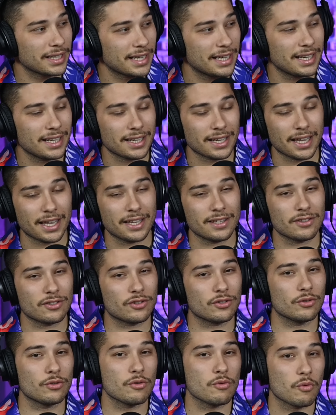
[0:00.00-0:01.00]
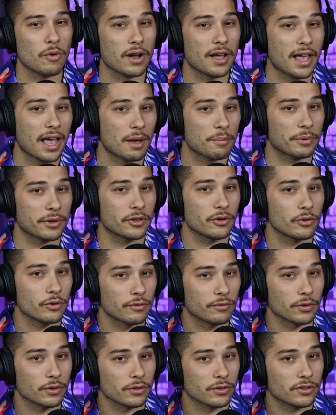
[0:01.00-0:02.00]
leading into what Epic
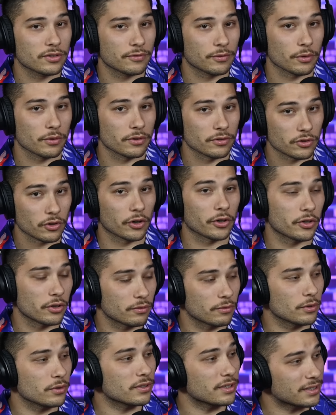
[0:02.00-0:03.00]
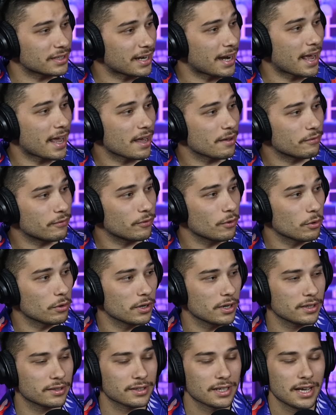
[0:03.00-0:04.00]
Universe for the Dark Universe is going to have
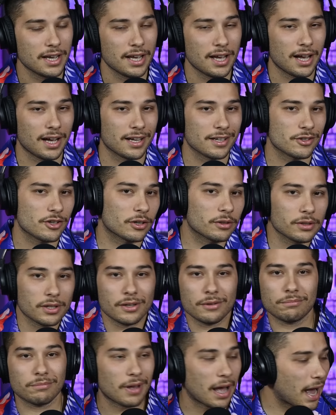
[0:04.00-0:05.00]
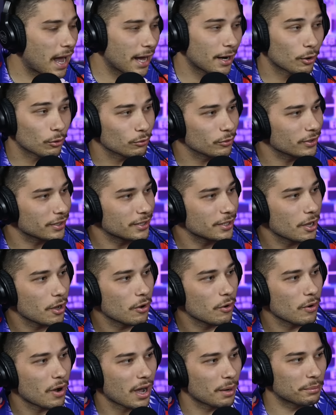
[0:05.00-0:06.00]
for us. Uh, generally, I don't really
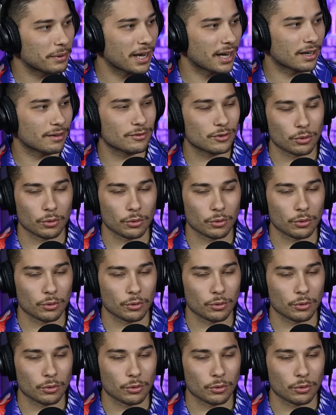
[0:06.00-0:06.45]
know. I'm kind of